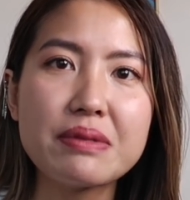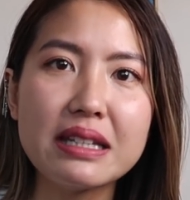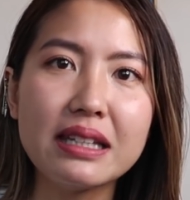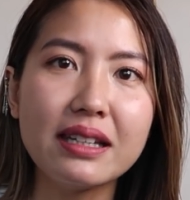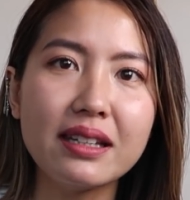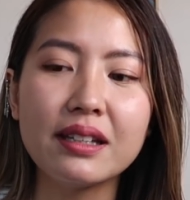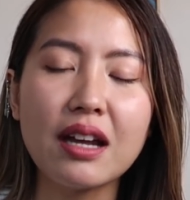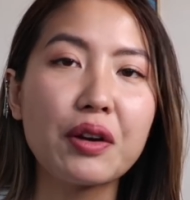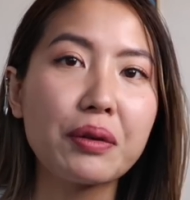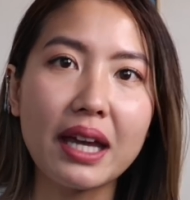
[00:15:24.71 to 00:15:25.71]
really
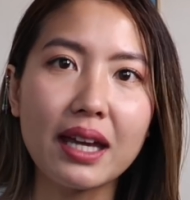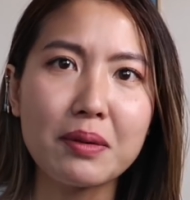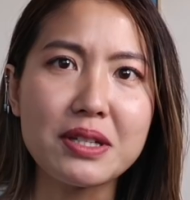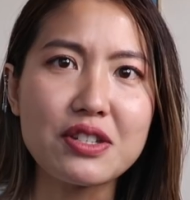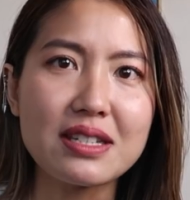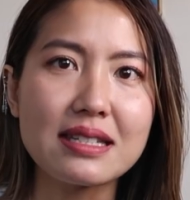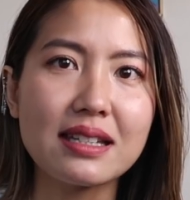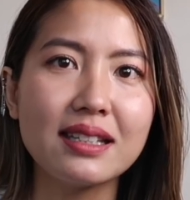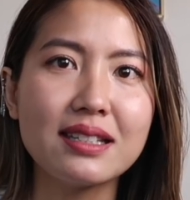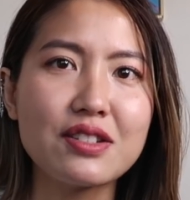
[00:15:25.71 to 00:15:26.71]
not okay what she
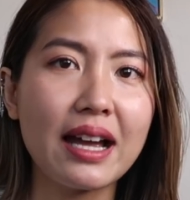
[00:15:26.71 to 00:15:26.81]
did.